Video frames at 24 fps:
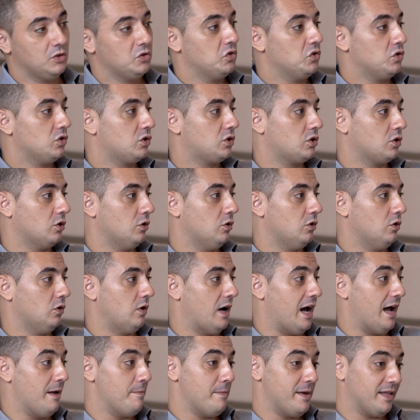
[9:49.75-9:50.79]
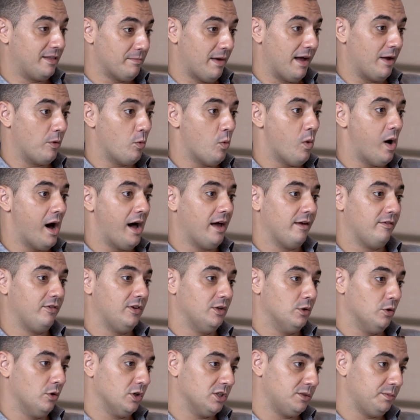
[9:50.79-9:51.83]
So I met my wife in
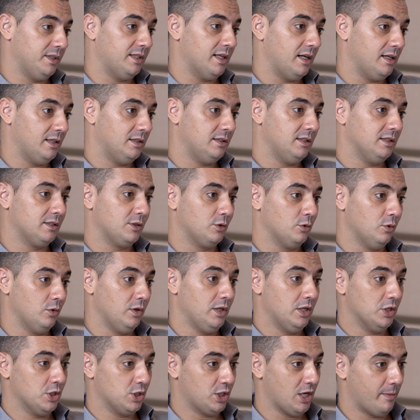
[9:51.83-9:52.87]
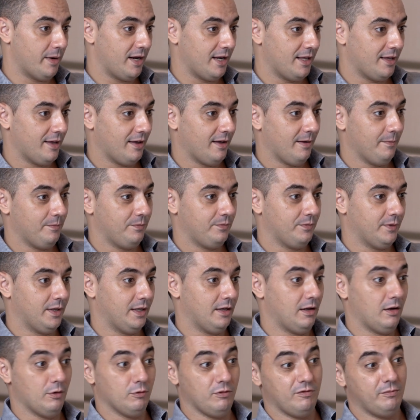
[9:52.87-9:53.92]
a hospitality school in Chamalières, and
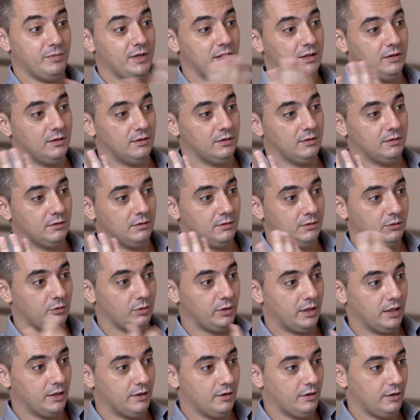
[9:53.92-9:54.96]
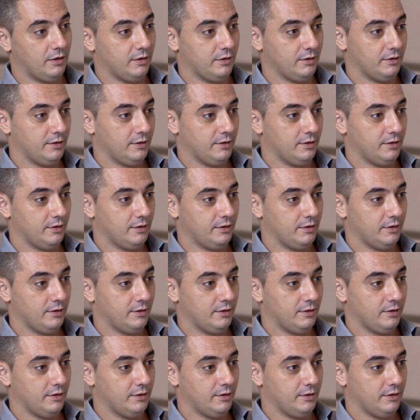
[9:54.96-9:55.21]
then we've been together